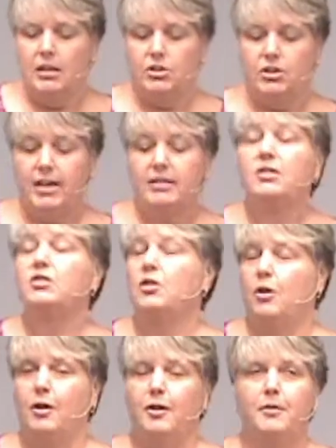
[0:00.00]
Chances
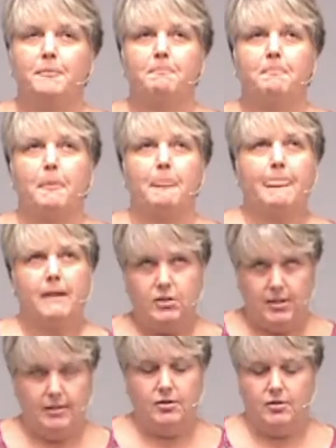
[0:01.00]
are
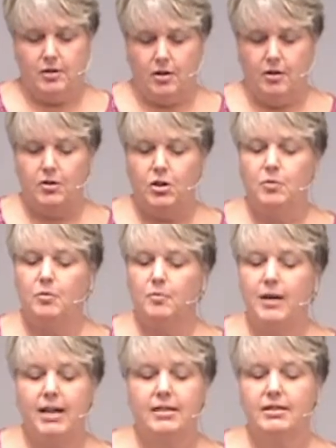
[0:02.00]
you were
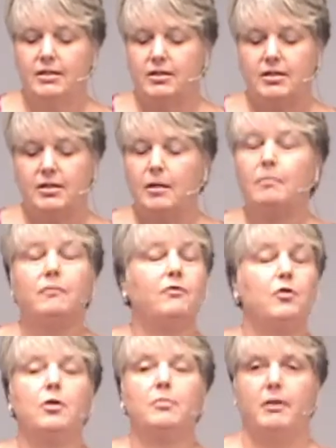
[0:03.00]
raised in some
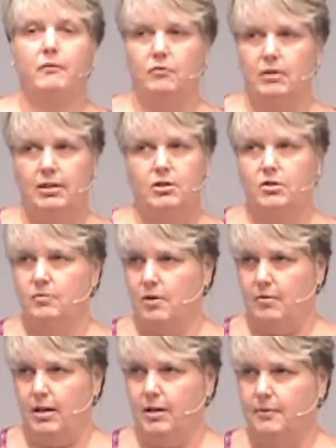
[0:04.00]
form of religious
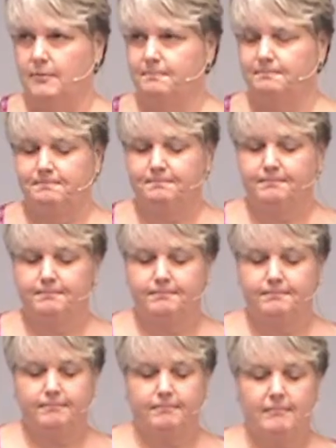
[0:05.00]
rodeo,
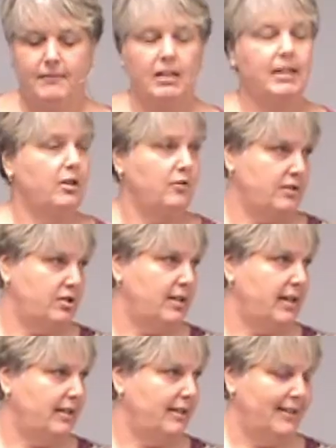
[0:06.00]
like
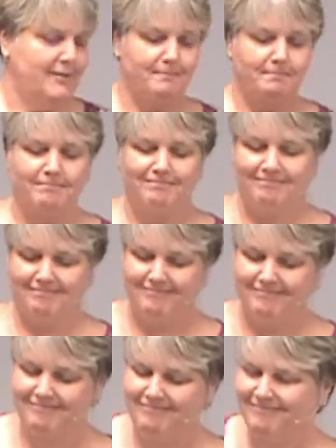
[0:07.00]
Christianity.
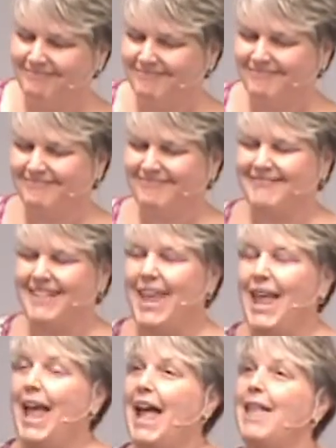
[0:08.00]

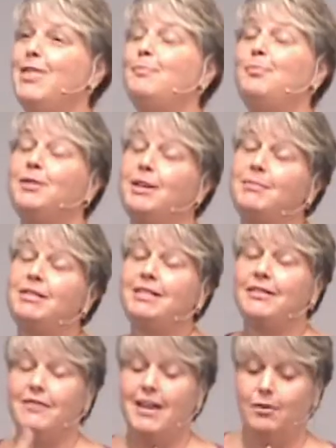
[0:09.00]
And the premise
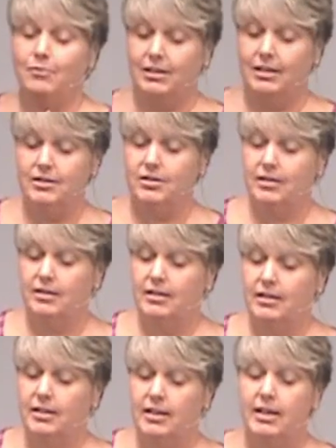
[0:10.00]
of that religion
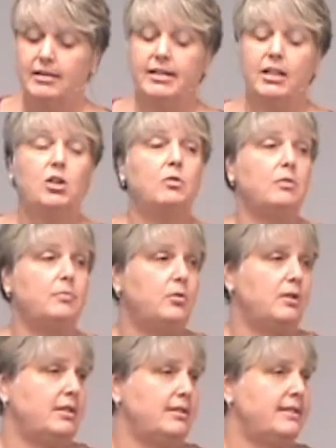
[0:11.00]
is that you are
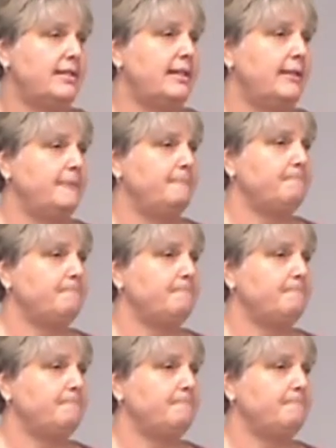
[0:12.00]
born in sin,